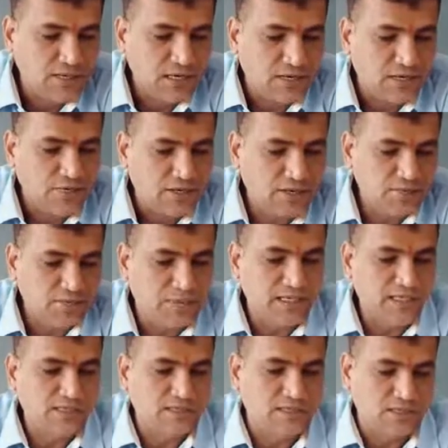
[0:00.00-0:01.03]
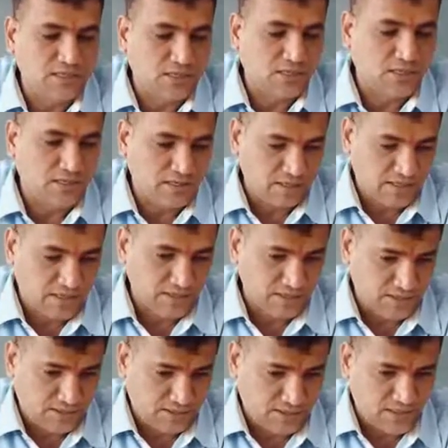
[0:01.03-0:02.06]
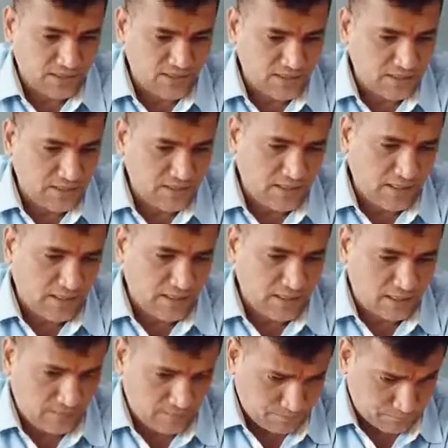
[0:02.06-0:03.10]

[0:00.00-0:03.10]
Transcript: It was based on insufficient data.